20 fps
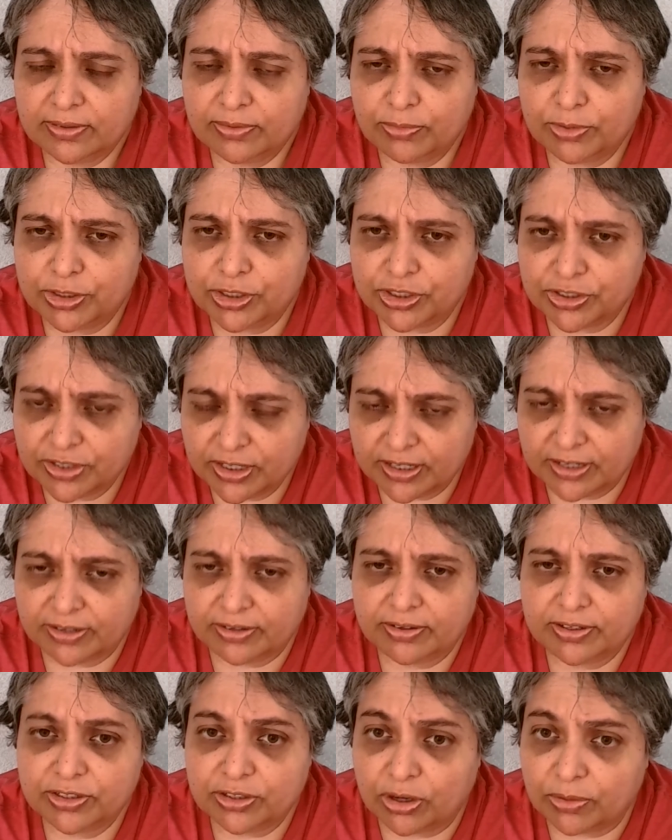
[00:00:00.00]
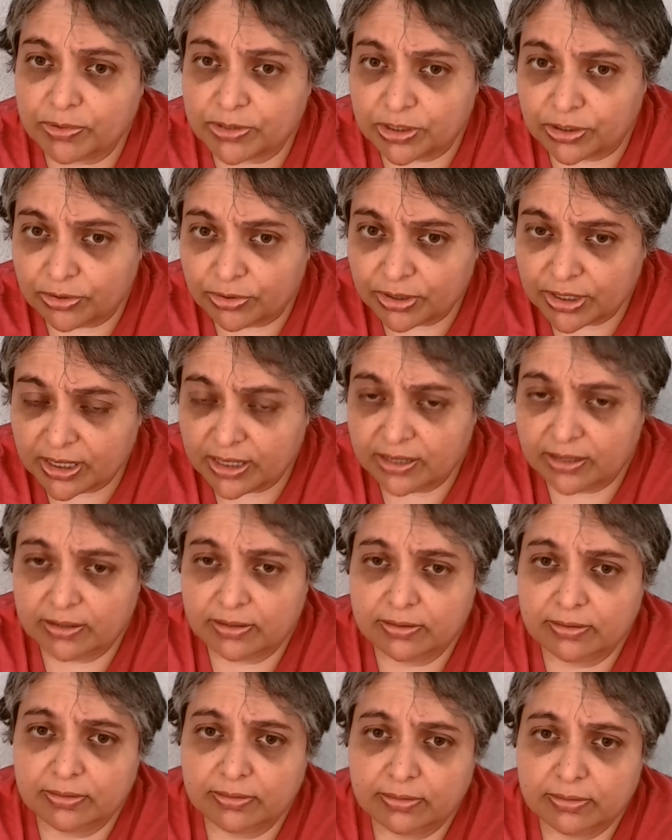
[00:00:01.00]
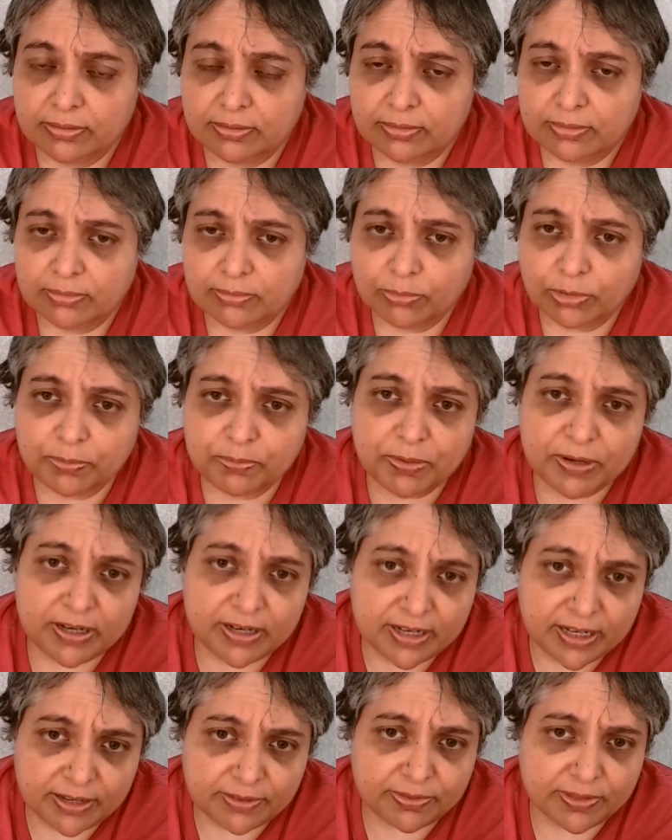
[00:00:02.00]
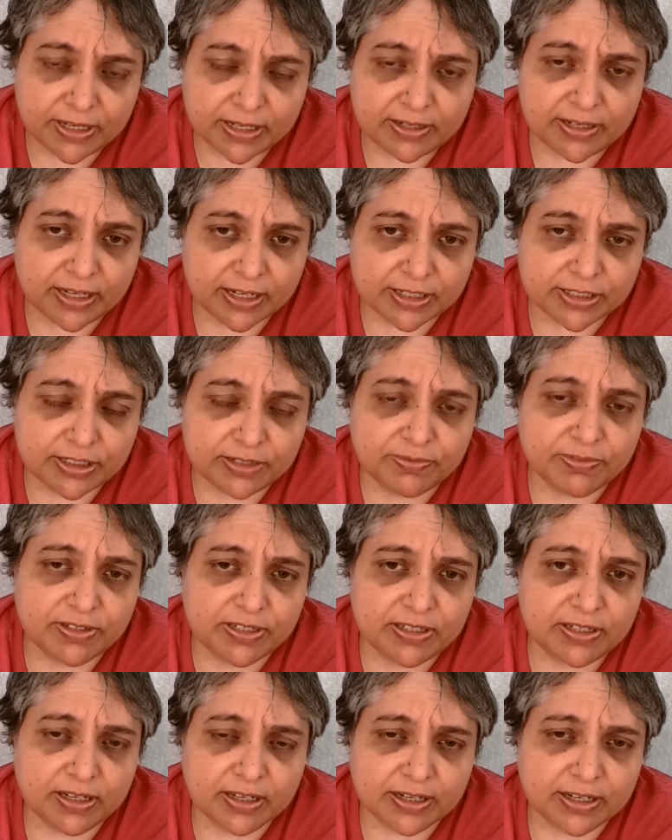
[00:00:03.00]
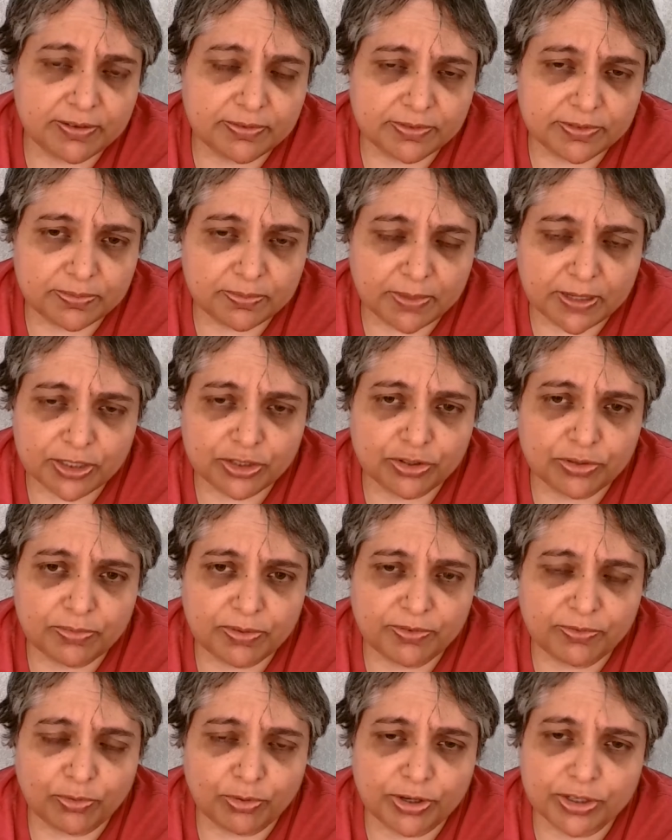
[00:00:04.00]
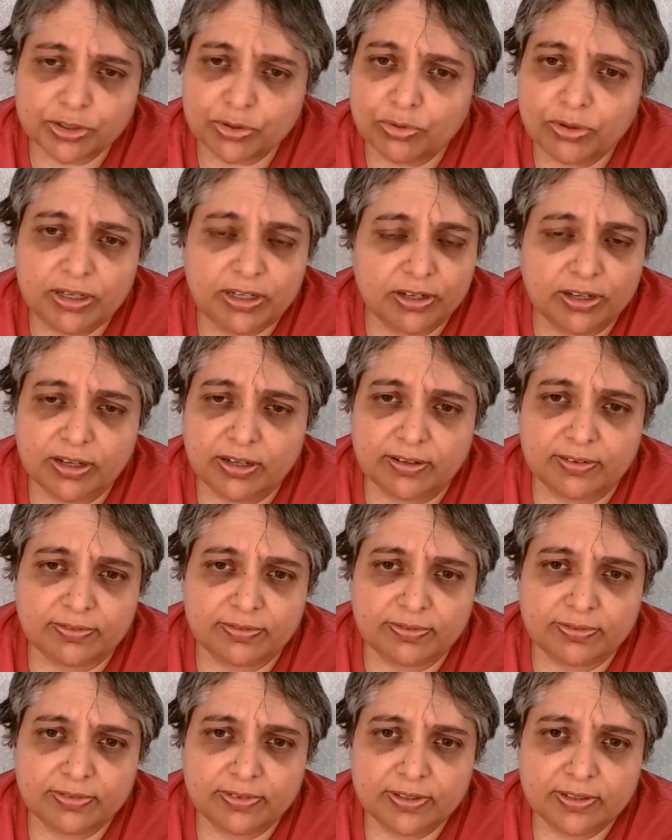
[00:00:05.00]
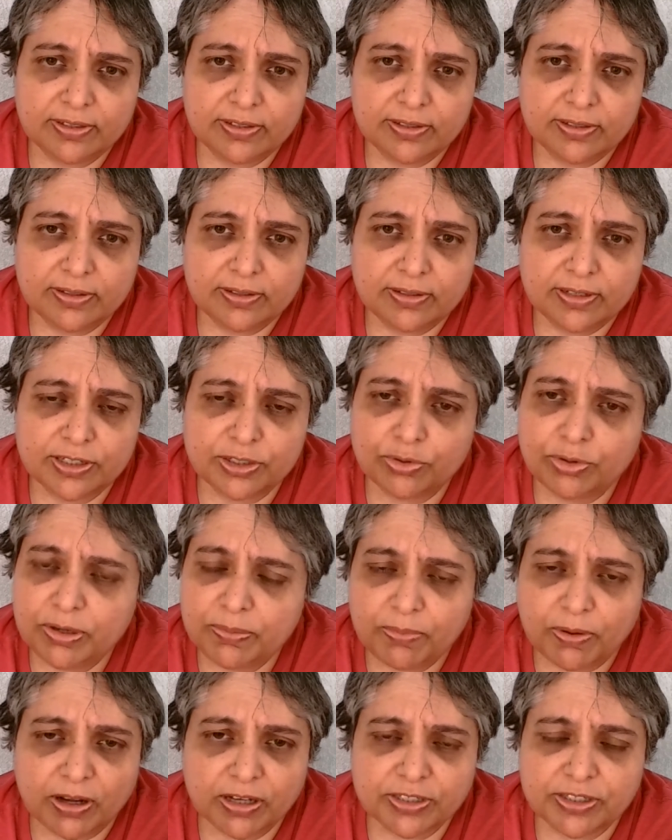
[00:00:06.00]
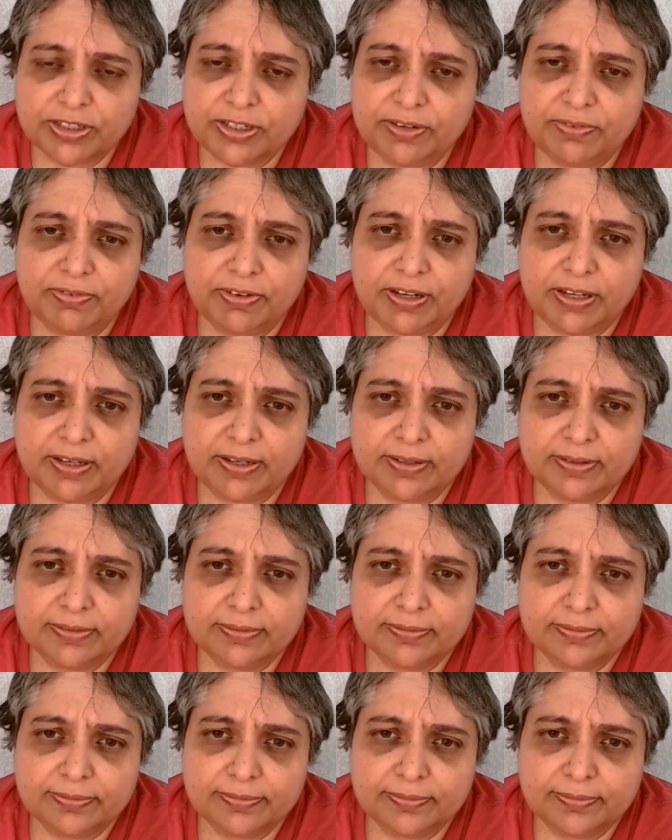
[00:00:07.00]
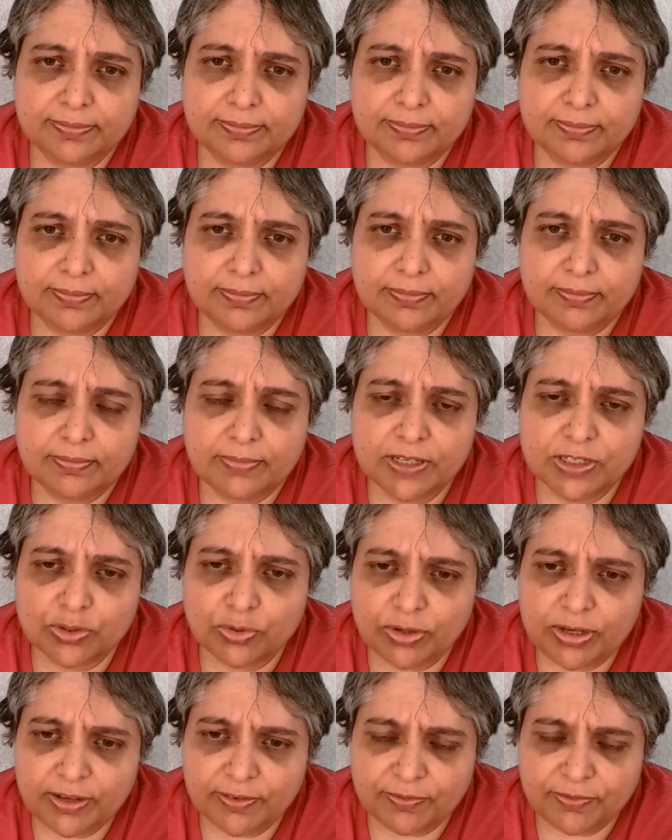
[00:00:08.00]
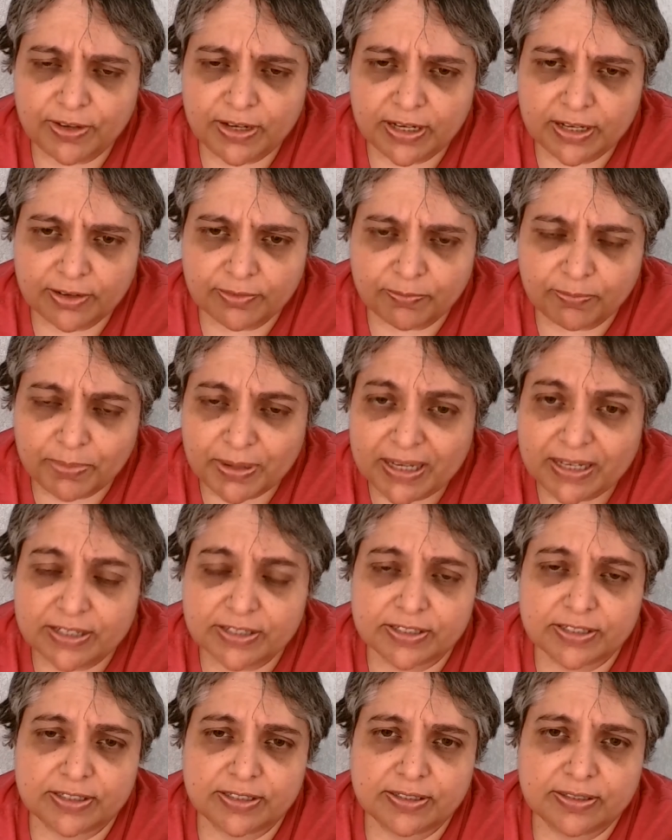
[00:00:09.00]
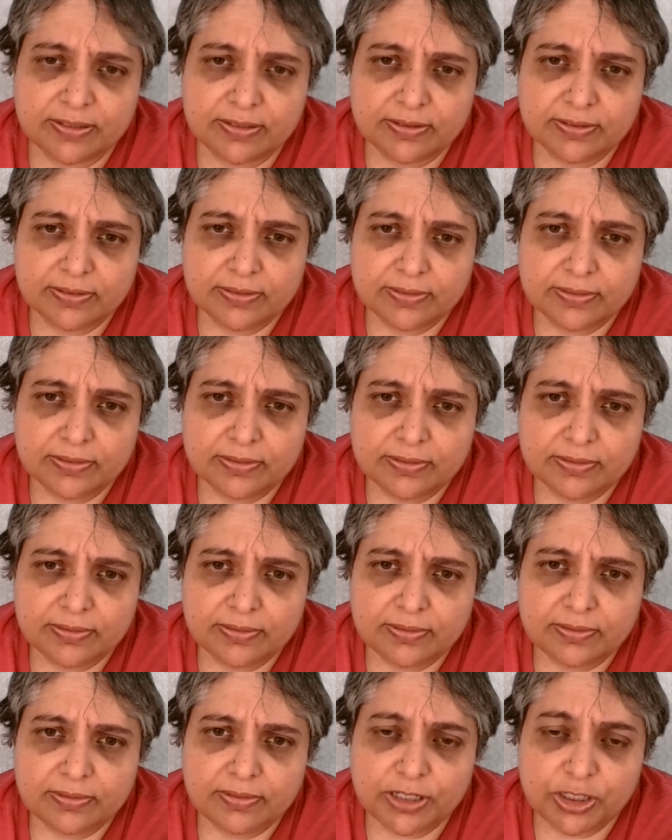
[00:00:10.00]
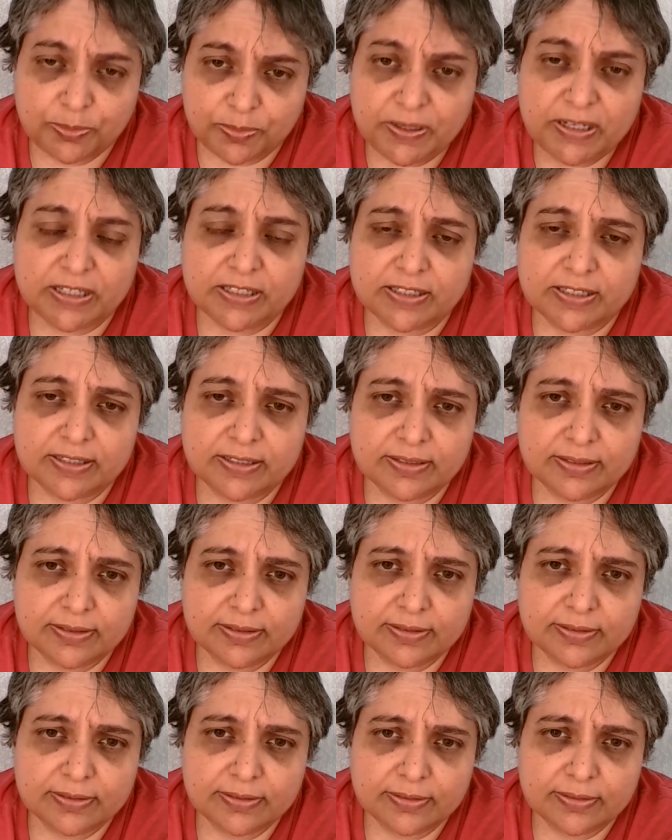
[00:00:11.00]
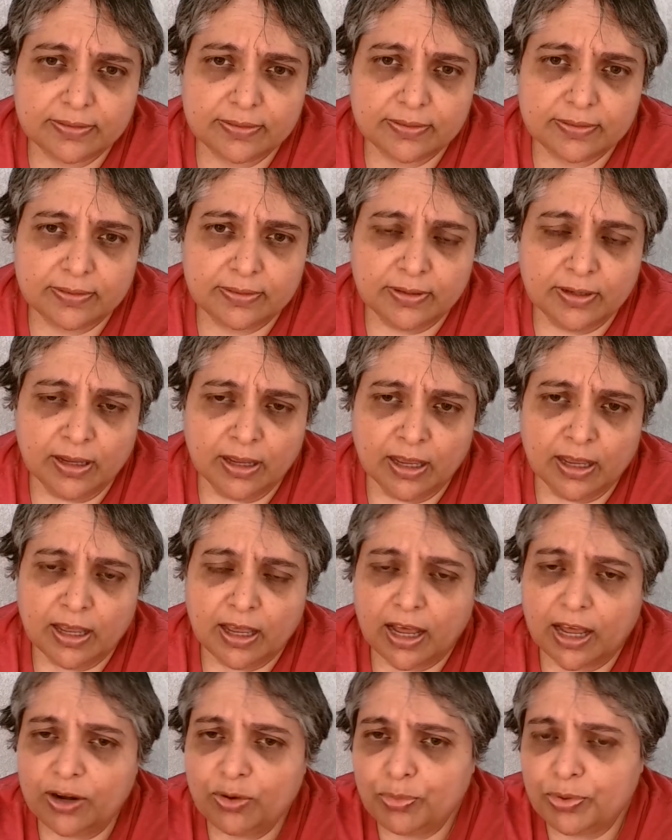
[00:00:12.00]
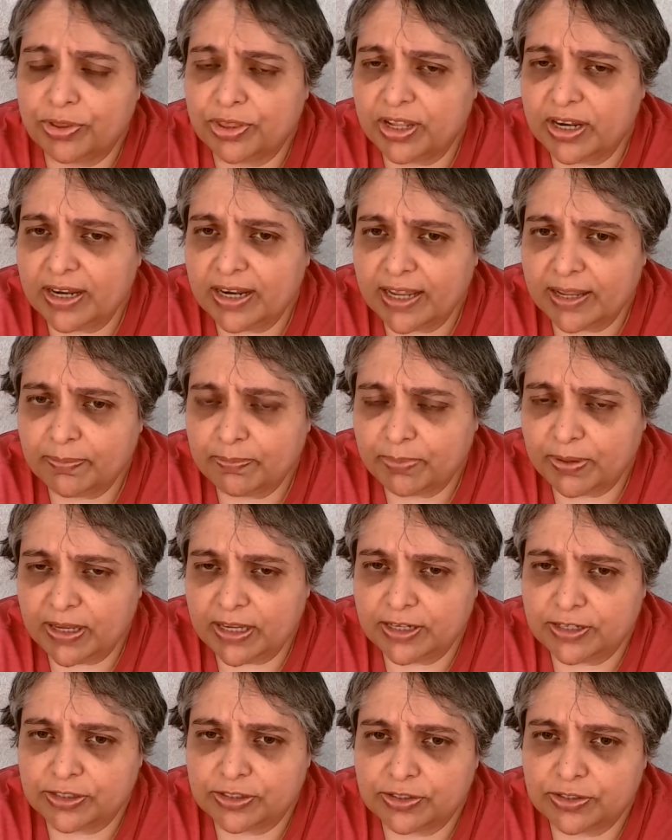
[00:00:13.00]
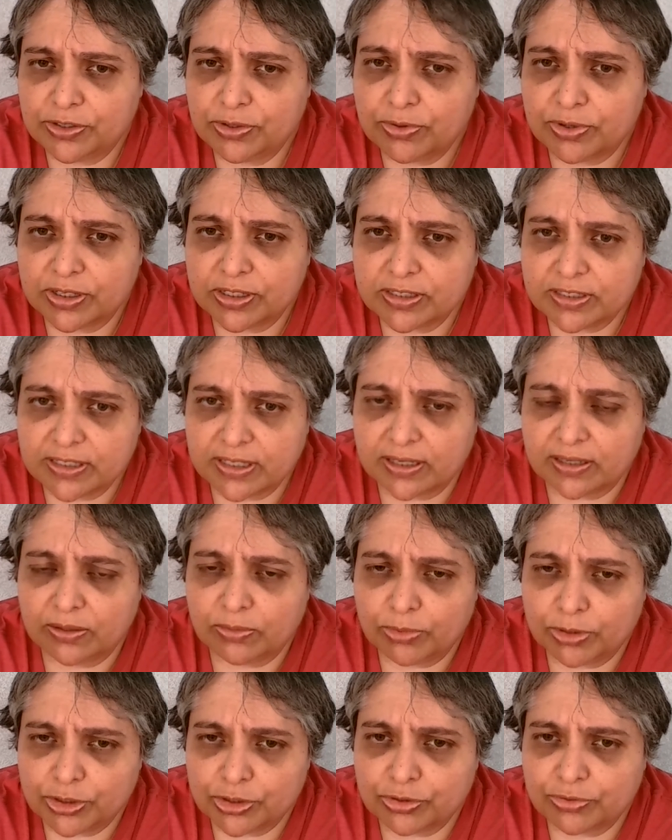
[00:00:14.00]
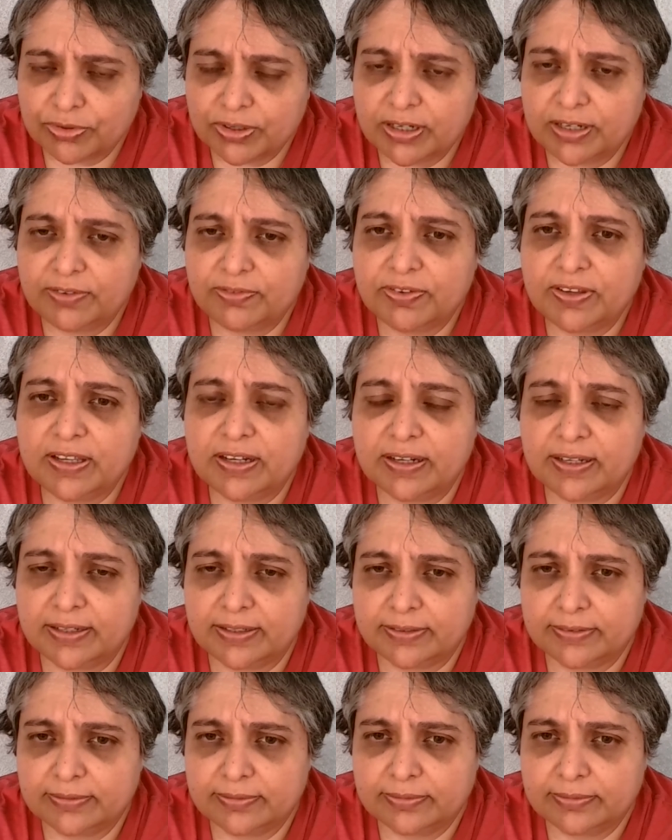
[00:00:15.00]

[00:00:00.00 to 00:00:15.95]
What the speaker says: which is there. It's always lurking. But beneath that negativity, like I mentioned before, there's only love. There's only positivity. There's only a feeling of peace. It's peace. And within that peace, you can tell what you're really feeling.